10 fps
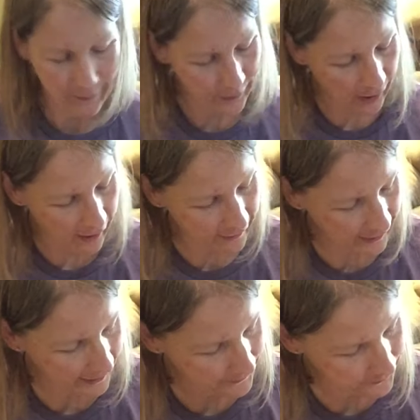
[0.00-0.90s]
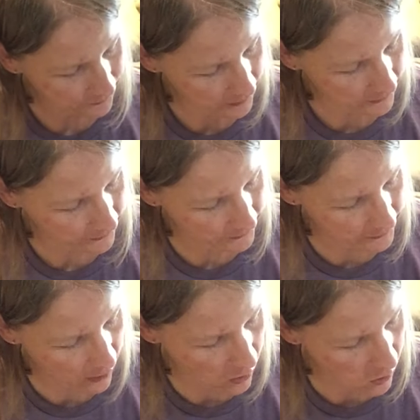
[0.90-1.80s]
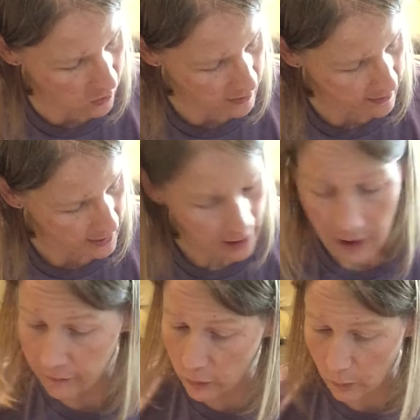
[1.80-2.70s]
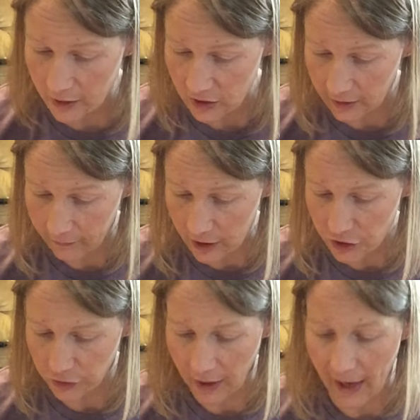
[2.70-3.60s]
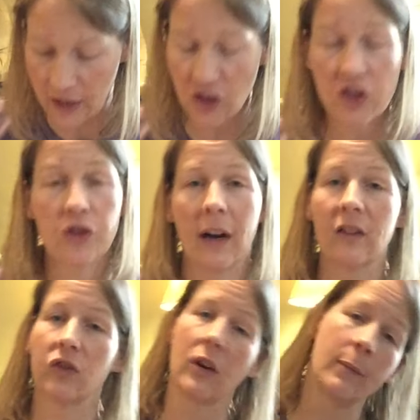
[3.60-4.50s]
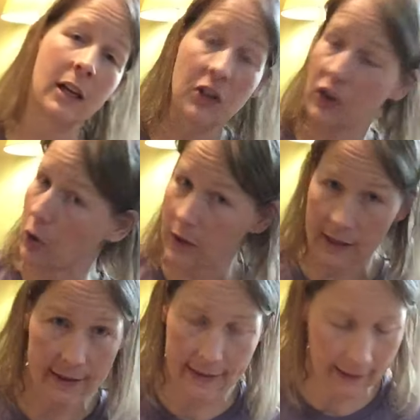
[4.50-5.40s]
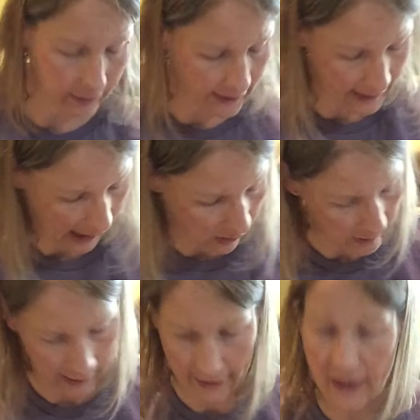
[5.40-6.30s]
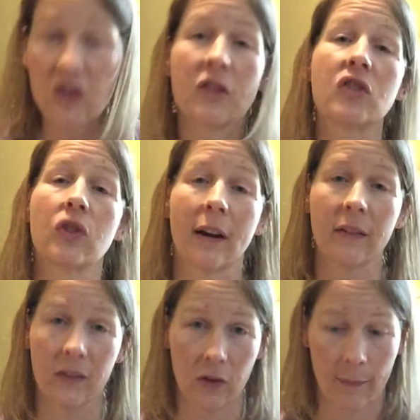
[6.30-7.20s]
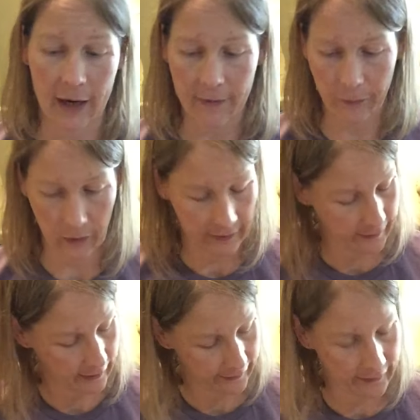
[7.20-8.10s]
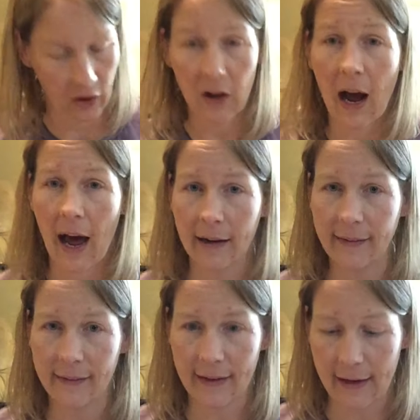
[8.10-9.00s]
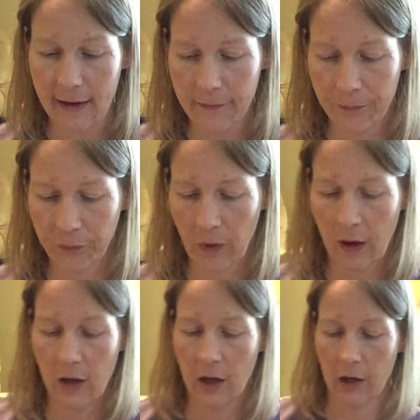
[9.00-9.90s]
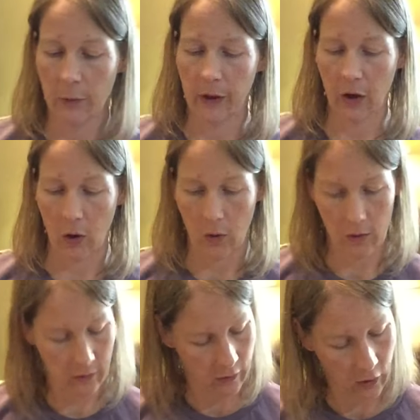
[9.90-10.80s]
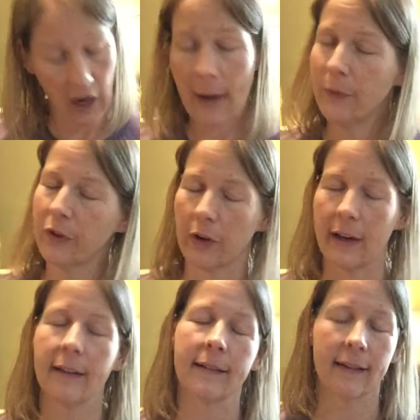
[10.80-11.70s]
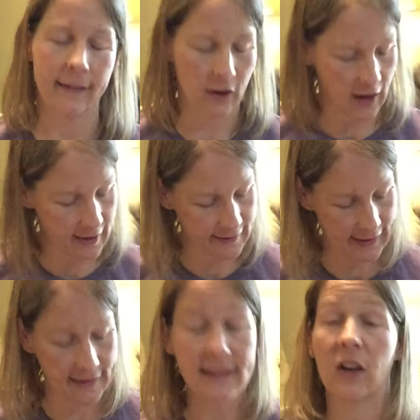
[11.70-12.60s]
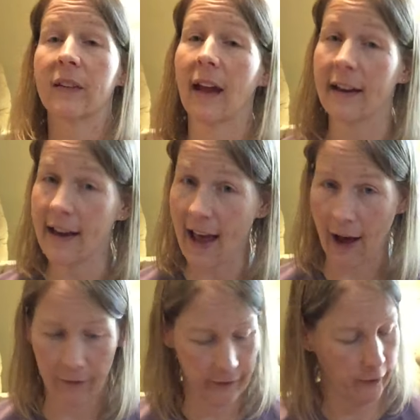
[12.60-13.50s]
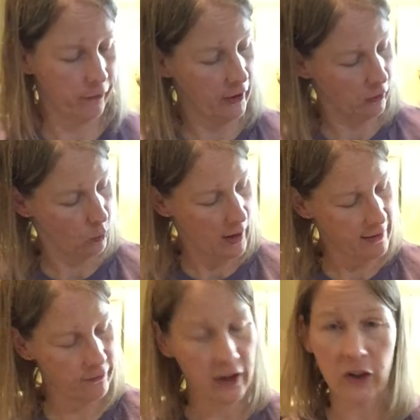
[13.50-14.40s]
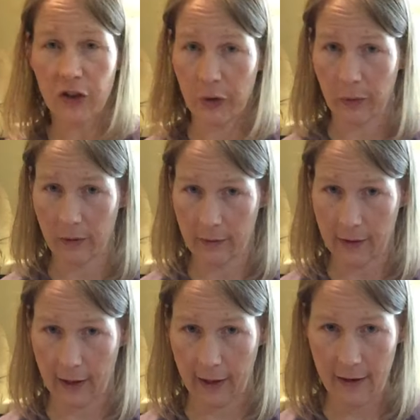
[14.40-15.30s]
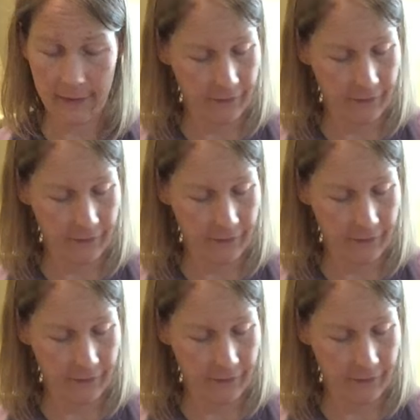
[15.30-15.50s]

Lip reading: But all right. So if you want to give it a try, just try strumming. You don't need to sing right now, okay? Just try strumming. It's going to start on a C. Here we go. Or, I'm sorry, it doesn't start on a C. It starts on an F. So finger 1 and finger 2, okay?